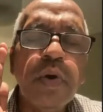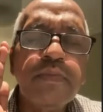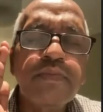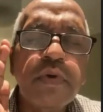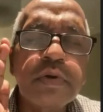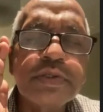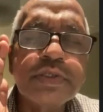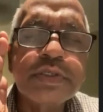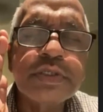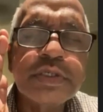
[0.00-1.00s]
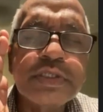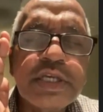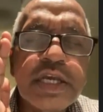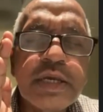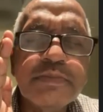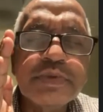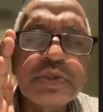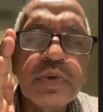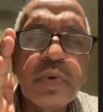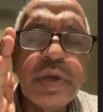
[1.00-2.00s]
of consciousness
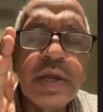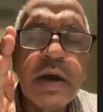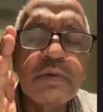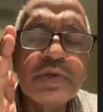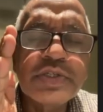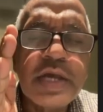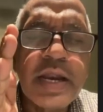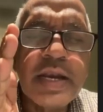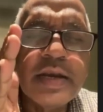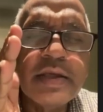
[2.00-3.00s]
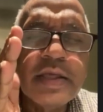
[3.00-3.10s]
keeps going outside,